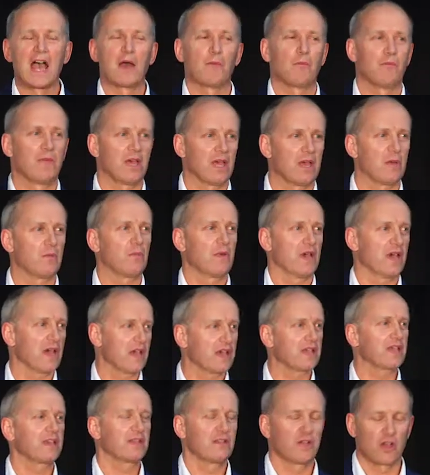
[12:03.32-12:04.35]
May
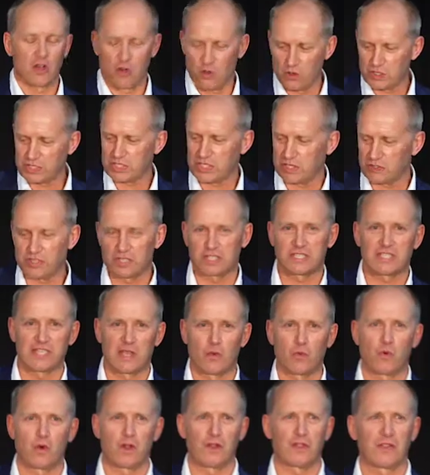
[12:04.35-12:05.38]
I also just
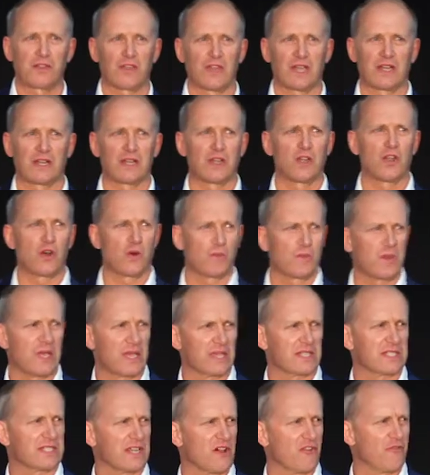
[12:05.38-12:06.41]
say one thing? Not
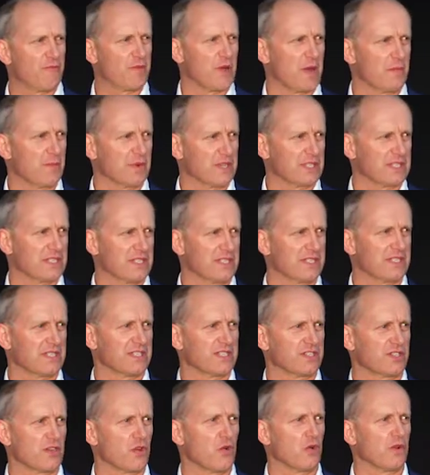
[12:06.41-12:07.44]
being a self-publicist,
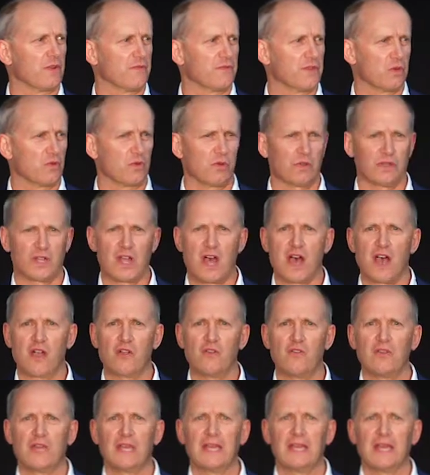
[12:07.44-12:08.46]
as all of you will
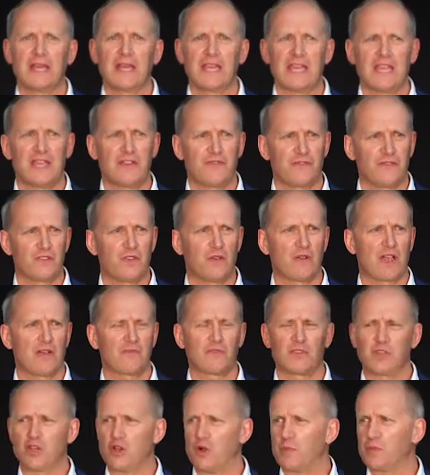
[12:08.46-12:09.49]
know, if you
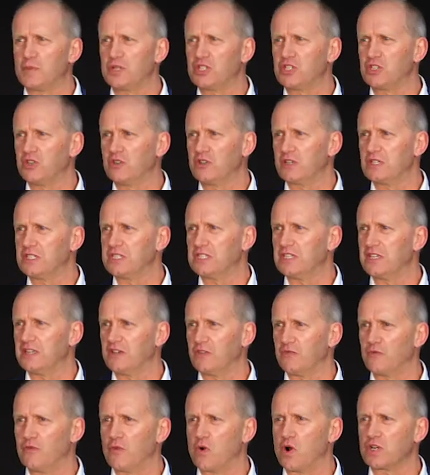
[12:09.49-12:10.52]
have the opportunity
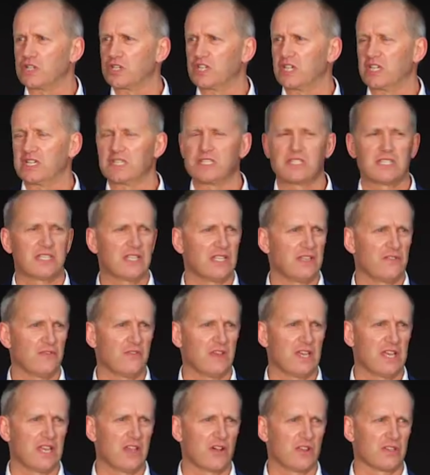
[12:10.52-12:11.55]
of watching
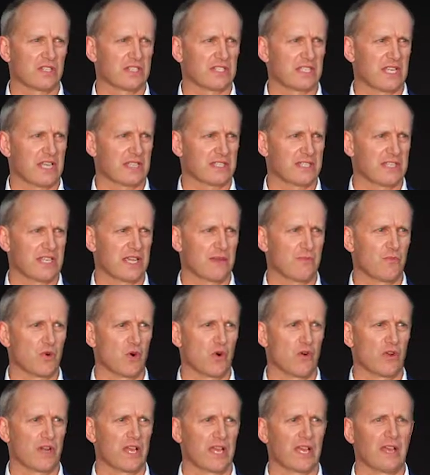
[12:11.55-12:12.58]
TV on Saturday
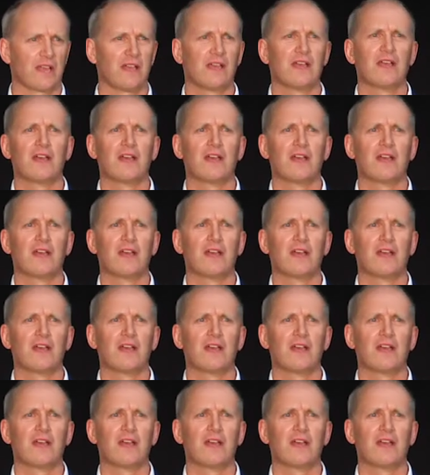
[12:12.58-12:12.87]
morning,